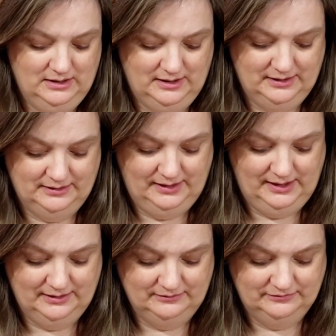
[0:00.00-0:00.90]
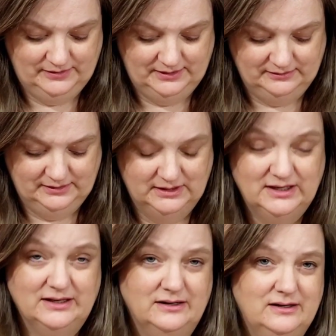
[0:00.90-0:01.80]
And finally,
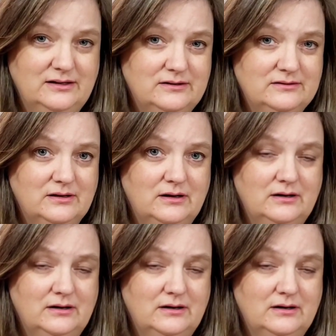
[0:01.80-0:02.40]
it is